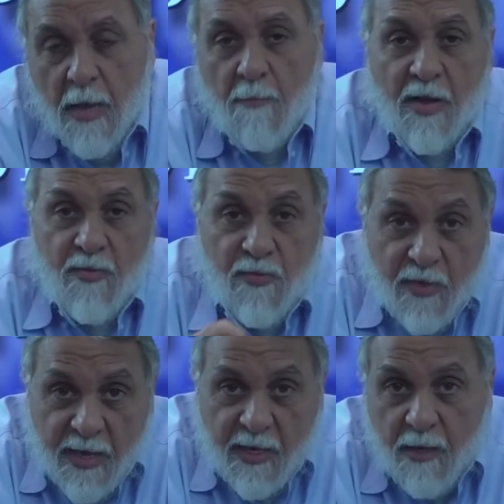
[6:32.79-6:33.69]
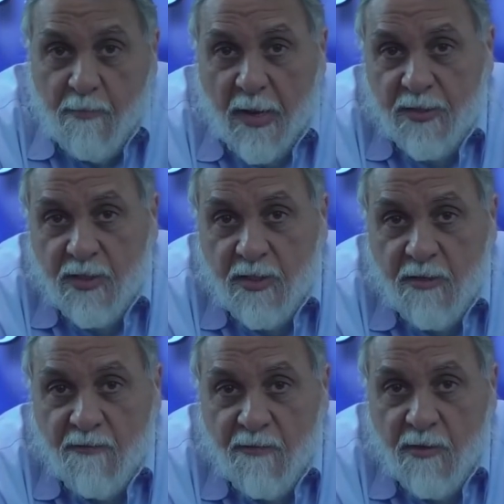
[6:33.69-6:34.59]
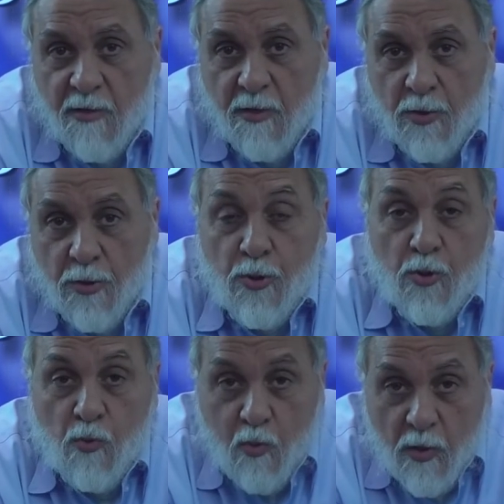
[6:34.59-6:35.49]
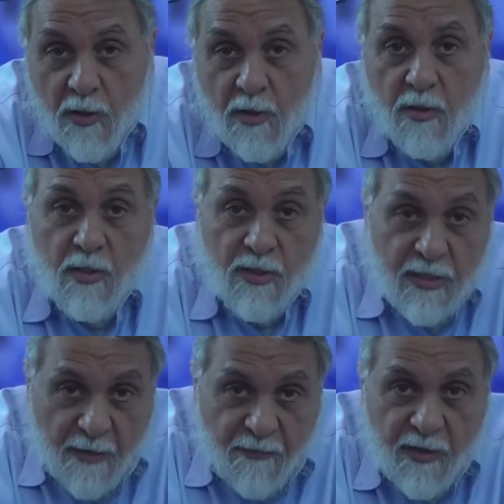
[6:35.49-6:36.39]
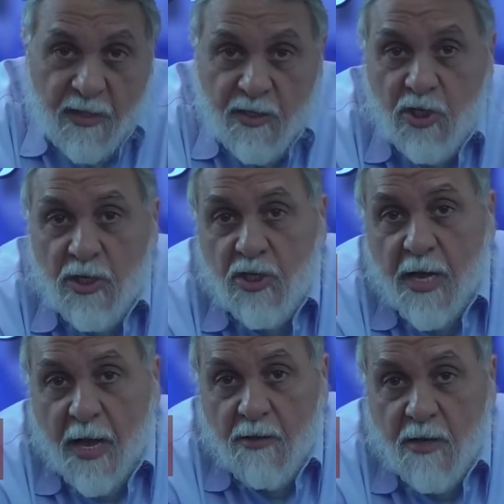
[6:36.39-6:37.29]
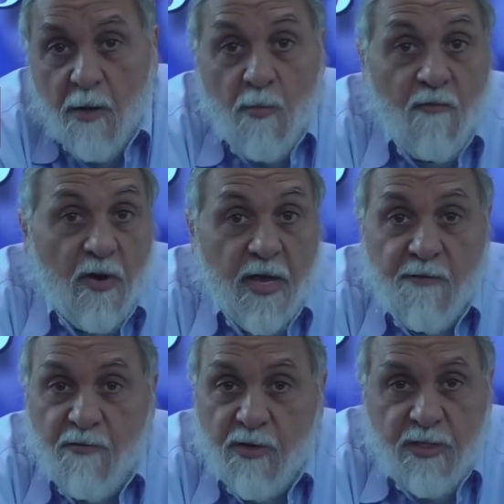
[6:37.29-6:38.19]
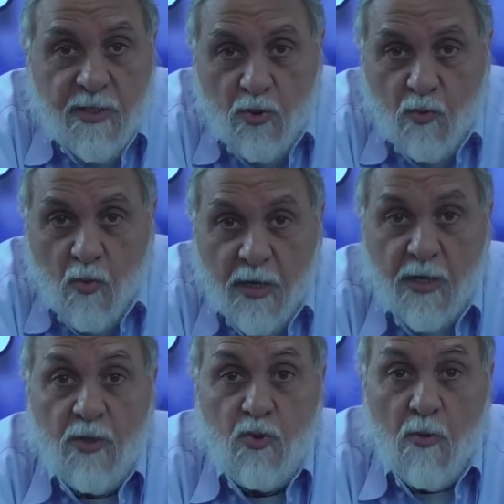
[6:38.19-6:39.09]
By thinking positive, you will definitely change the outcome of whatever it is that you're working on to